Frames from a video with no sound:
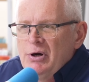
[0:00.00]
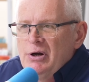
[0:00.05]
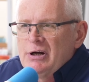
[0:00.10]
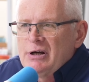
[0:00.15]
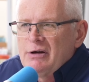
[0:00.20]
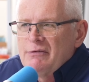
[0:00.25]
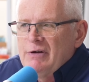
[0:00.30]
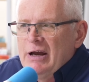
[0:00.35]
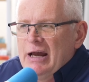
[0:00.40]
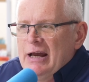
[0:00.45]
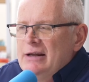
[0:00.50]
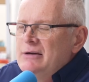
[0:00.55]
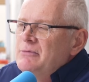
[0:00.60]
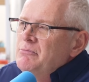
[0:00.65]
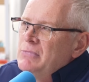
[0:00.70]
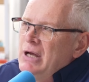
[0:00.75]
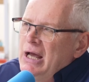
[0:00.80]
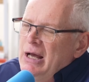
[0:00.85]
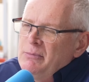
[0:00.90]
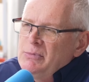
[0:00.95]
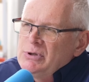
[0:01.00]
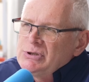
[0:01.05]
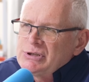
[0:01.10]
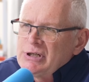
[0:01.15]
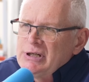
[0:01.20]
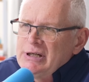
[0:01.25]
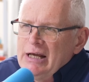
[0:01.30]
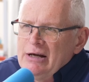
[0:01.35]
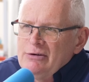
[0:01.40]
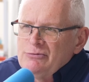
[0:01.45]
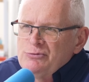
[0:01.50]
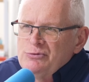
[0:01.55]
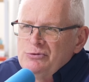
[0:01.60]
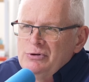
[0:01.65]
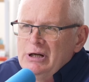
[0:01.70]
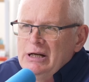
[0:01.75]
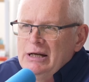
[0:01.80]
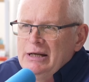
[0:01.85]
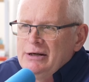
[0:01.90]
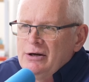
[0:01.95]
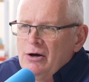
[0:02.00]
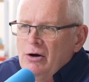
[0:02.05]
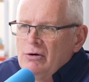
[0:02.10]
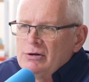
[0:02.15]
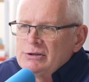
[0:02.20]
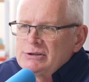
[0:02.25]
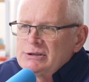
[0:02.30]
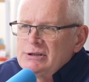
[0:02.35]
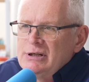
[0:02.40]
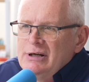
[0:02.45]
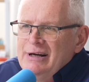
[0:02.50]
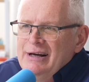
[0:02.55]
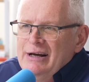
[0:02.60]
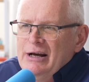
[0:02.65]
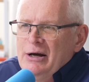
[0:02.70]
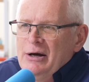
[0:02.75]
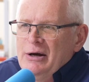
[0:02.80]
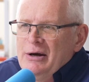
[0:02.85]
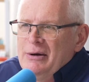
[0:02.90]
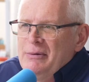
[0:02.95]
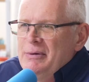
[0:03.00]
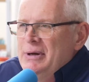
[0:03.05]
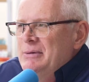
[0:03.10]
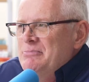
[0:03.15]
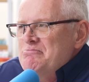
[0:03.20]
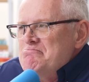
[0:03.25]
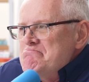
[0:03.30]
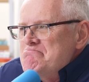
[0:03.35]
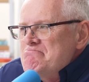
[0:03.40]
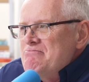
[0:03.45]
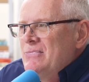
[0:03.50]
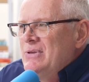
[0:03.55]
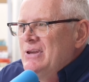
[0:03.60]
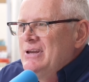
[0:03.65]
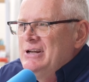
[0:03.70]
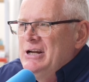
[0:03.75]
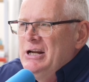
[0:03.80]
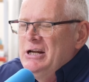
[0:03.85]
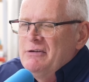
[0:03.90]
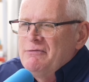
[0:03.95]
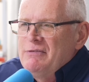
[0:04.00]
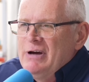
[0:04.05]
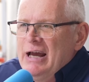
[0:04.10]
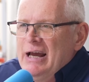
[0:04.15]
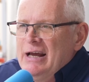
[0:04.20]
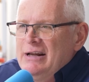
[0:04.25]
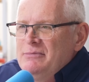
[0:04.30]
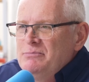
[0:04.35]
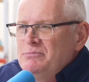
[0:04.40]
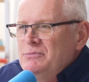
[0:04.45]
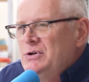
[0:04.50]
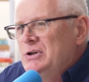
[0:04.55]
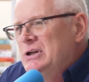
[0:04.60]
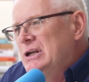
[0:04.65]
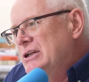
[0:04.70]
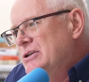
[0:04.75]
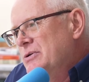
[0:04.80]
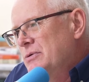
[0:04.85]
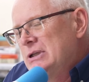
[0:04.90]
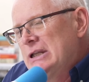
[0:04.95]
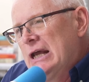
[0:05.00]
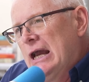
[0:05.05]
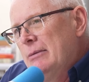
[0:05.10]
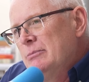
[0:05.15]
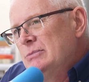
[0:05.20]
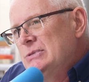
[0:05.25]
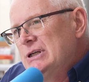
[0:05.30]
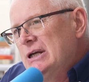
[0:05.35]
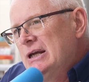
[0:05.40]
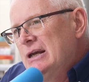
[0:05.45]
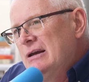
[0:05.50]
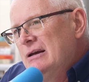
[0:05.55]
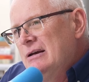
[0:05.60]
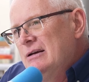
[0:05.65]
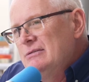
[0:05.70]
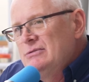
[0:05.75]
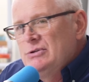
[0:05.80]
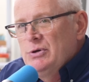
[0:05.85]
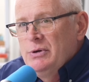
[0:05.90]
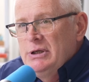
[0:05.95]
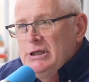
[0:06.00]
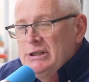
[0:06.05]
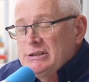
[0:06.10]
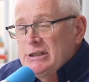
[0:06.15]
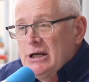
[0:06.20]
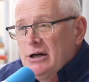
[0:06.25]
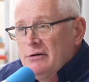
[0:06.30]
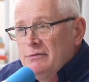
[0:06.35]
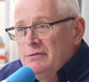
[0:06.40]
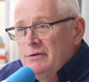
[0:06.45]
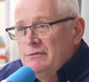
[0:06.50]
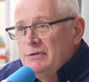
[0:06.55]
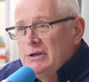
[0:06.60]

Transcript: burger van, how much can that really cost? I mean, you need a van, you need to adapt it, do it yourself